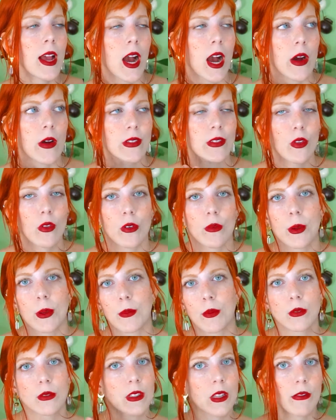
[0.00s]
How is other
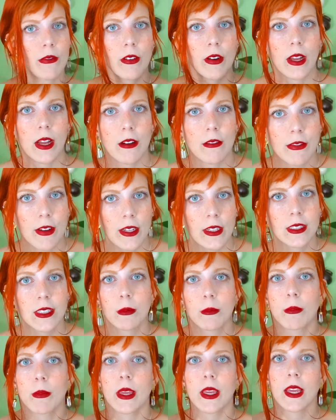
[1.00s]
people's suffering
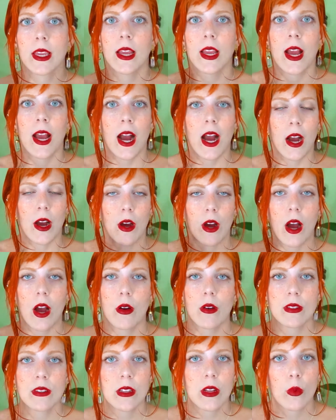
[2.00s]
affecting me? How
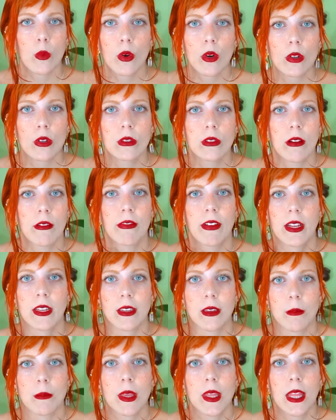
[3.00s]
is the world
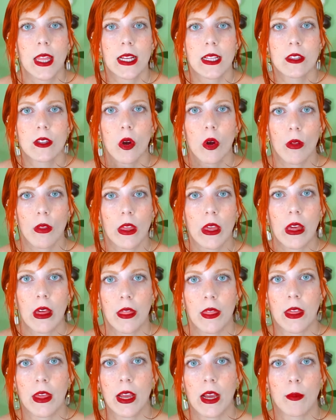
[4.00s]
affecting me? That's all they can
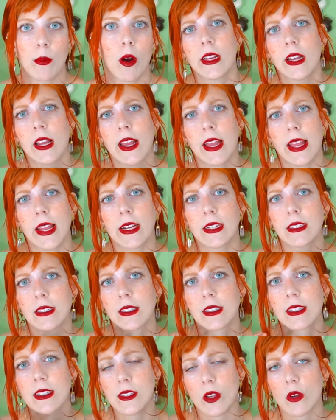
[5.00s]
think about.
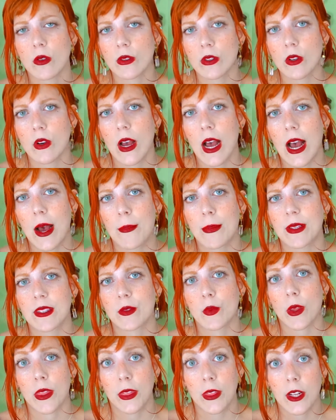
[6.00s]
And this also
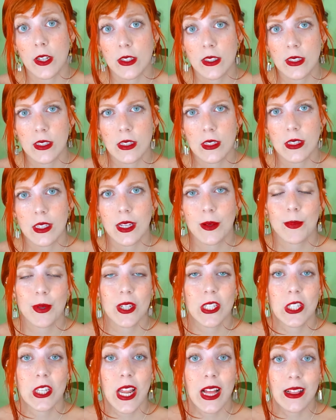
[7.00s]
happens with narcissistic
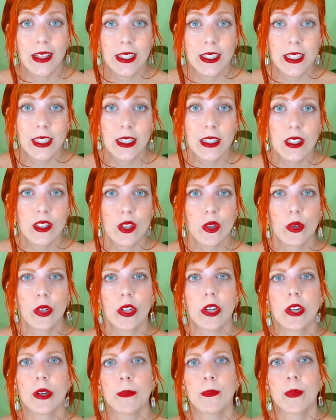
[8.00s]
personality
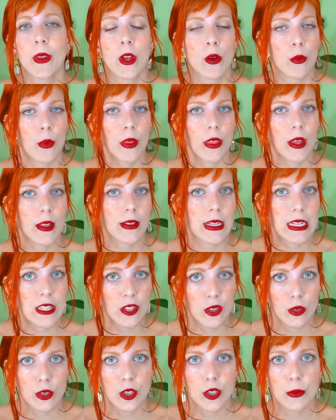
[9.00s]
disorder, with
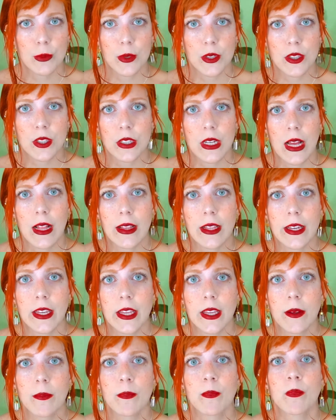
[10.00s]
antisocial
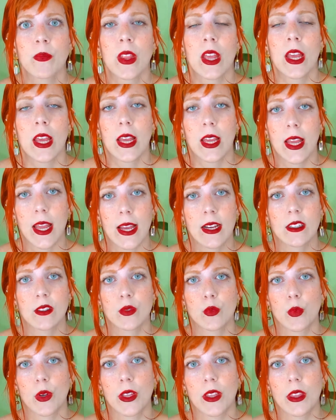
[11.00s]
personality, and
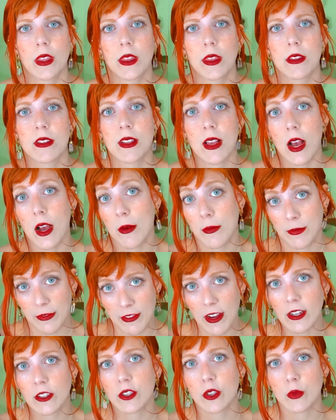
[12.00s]
with
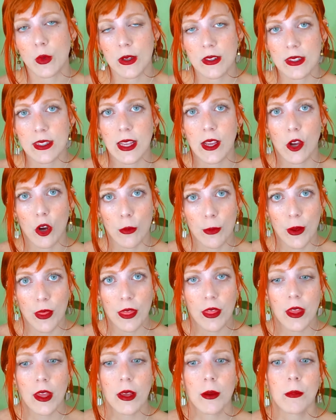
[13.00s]
factor 1
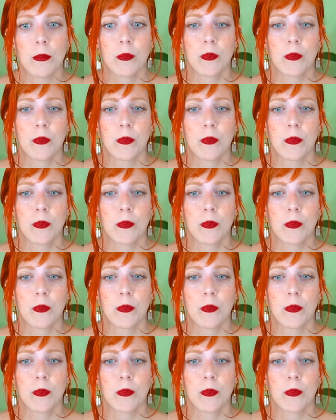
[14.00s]
psychopathy,